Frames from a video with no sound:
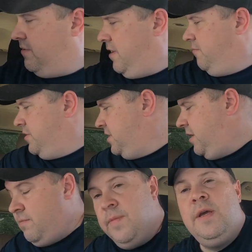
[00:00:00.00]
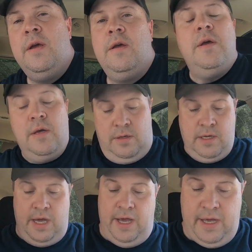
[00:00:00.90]
I don't know. We'll see.
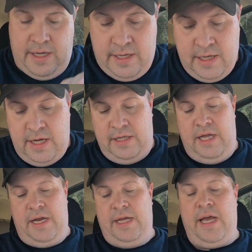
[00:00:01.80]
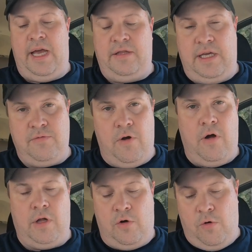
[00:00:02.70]
And then I got, these were
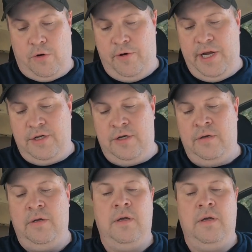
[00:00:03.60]
all $1 each.